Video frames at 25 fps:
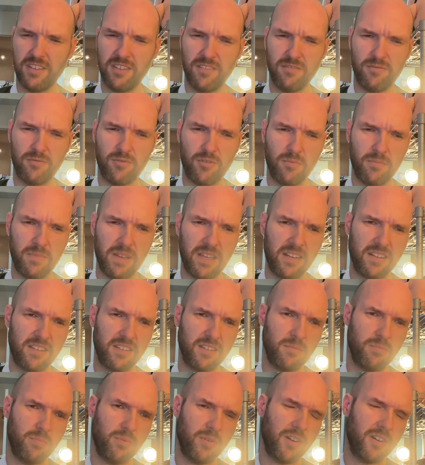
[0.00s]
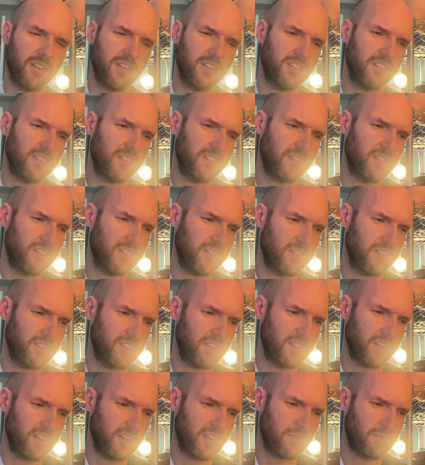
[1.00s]
romantic partner, you
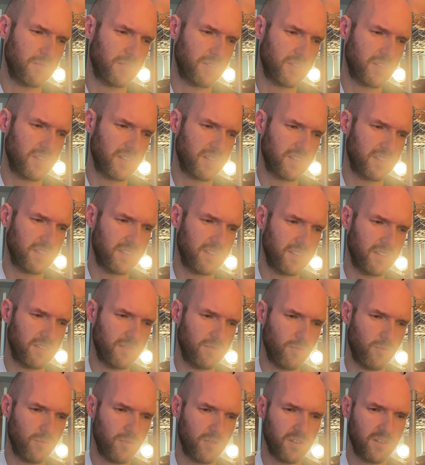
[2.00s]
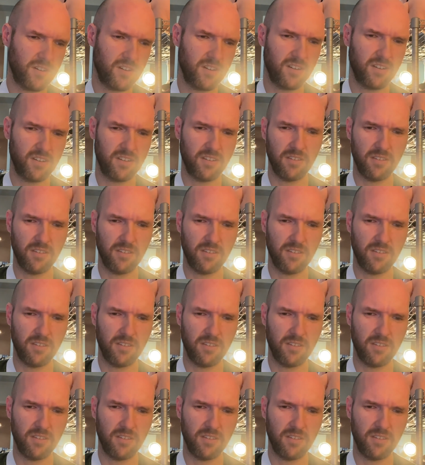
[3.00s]
got rejected at work,